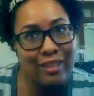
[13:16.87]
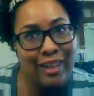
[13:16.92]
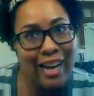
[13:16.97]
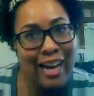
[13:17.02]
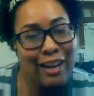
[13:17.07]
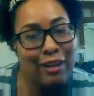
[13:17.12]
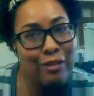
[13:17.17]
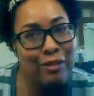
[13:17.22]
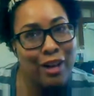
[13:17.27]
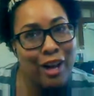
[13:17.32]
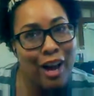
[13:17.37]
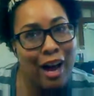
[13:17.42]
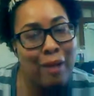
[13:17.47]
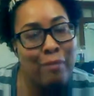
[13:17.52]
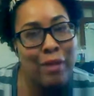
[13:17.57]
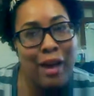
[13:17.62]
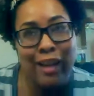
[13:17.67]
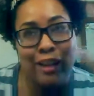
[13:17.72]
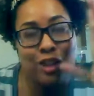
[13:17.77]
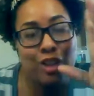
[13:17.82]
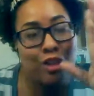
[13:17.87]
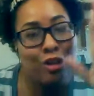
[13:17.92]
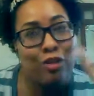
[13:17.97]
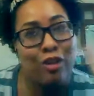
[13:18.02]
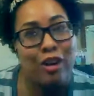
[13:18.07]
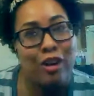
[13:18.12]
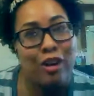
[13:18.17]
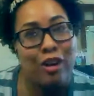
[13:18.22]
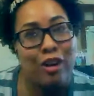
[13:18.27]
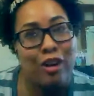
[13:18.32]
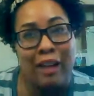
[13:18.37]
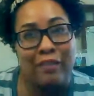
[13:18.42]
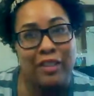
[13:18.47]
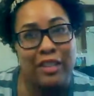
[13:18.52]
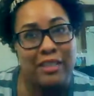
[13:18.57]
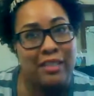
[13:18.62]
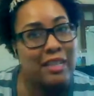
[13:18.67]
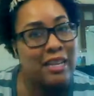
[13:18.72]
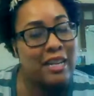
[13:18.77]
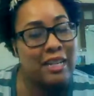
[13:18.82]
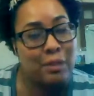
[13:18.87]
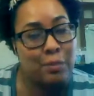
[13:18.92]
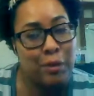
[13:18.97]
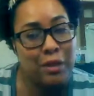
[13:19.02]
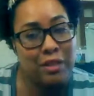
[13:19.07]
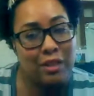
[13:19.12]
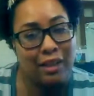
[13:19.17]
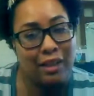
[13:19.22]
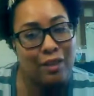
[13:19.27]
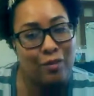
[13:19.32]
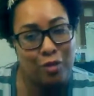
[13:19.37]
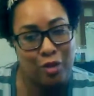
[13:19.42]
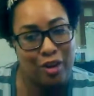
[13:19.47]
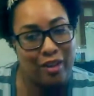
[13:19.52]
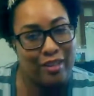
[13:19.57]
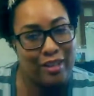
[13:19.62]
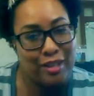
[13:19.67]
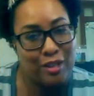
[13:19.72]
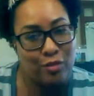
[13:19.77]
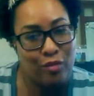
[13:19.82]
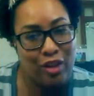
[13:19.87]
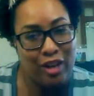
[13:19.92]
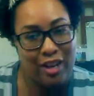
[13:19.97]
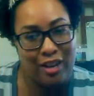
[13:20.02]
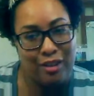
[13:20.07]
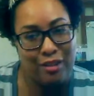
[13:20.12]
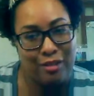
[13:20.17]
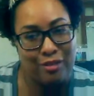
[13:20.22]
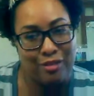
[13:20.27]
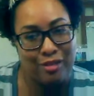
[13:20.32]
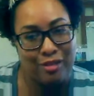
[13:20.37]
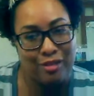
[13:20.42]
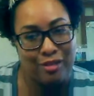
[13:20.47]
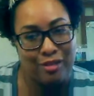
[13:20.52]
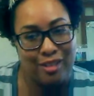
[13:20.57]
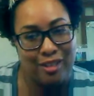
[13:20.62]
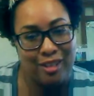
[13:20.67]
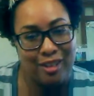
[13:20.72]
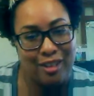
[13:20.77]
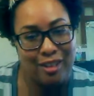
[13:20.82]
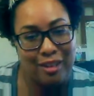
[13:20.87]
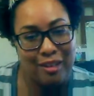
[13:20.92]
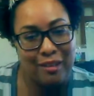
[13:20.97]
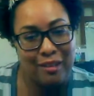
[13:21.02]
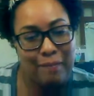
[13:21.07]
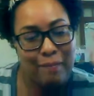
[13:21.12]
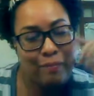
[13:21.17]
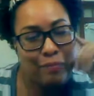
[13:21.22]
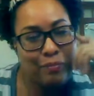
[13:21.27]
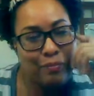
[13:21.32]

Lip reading: I don't know. I'm not sure. I mean, obviously he's been delivering these videos.